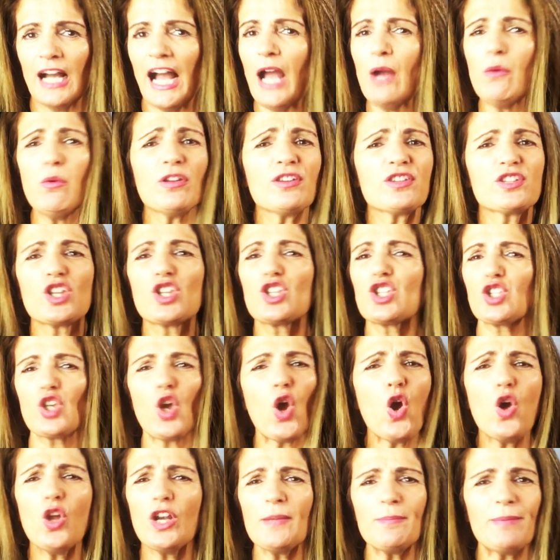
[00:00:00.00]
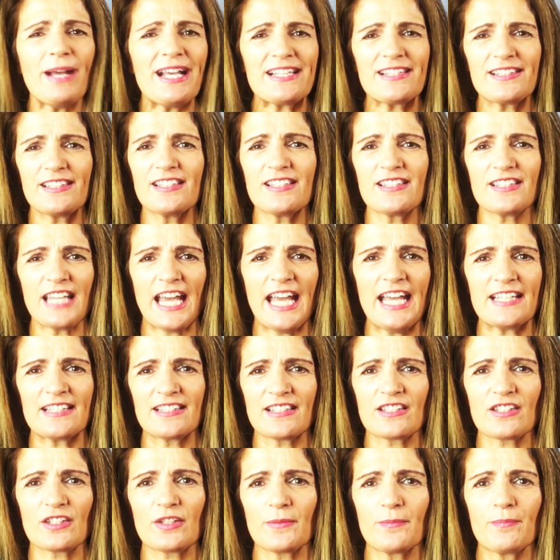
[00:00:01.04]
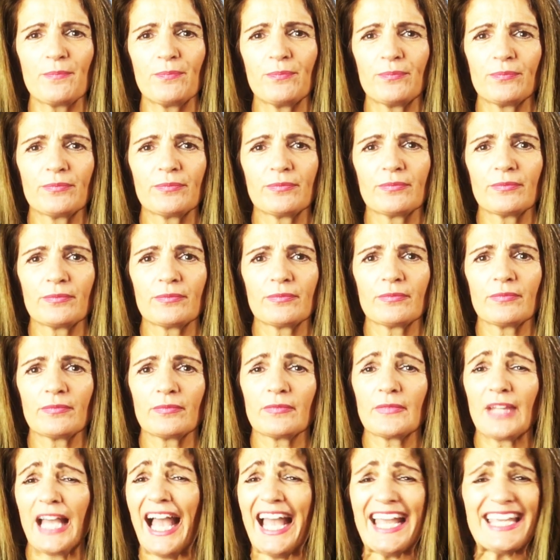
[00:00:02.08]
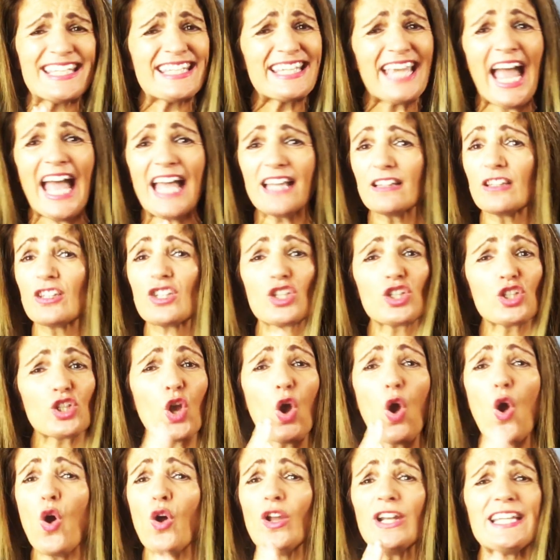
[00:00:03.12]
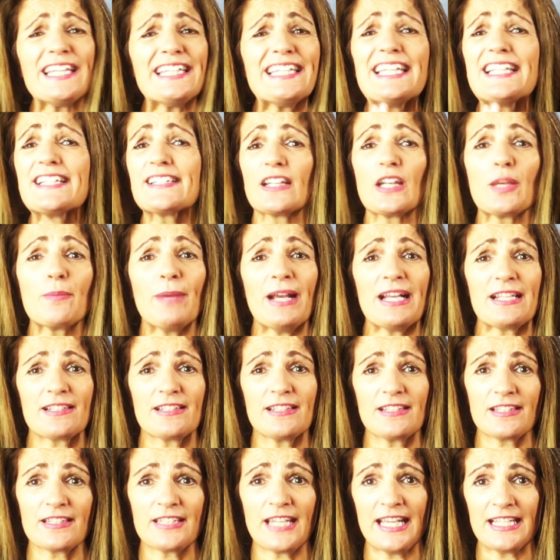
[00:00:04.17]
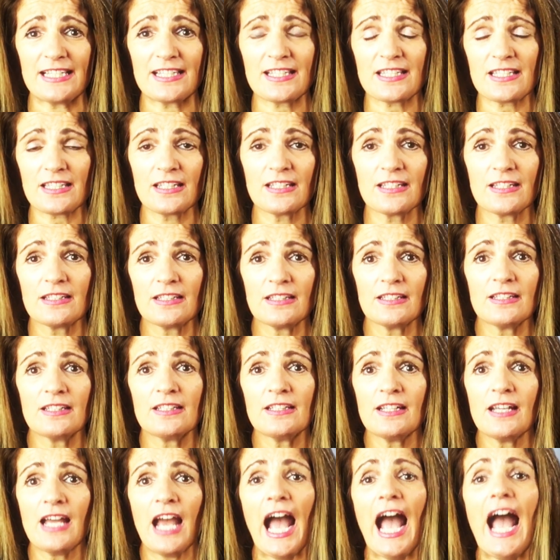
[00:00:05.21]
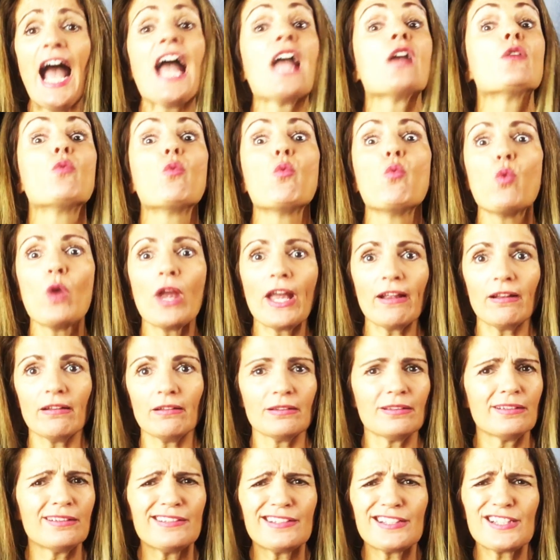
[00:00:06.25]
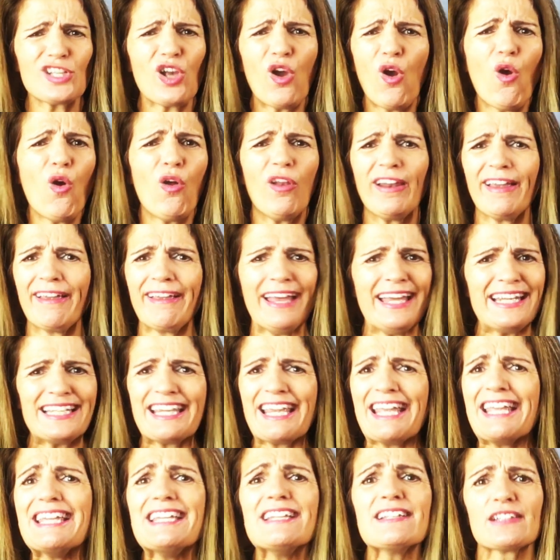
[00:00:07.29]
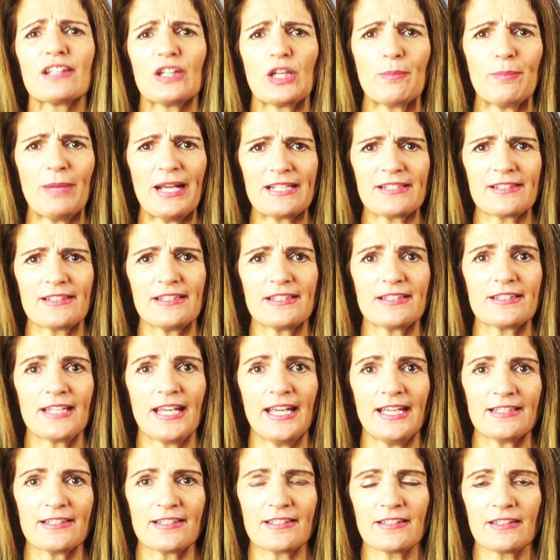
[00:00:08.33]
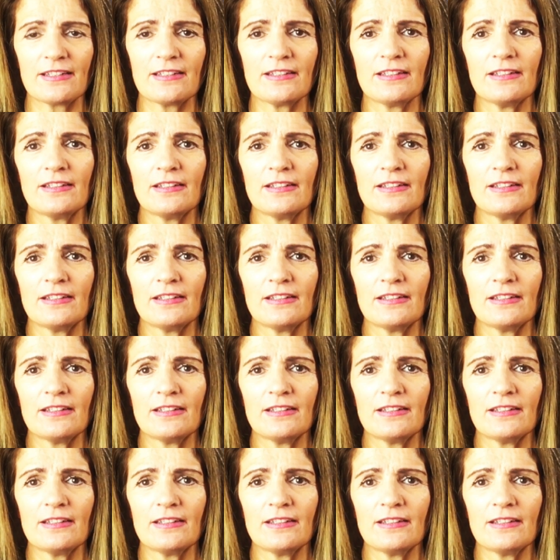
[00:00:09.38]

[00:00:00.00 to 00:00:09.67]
I want to totally pass this test. I can totally and easily pass this test. I will totally and easily pass this test.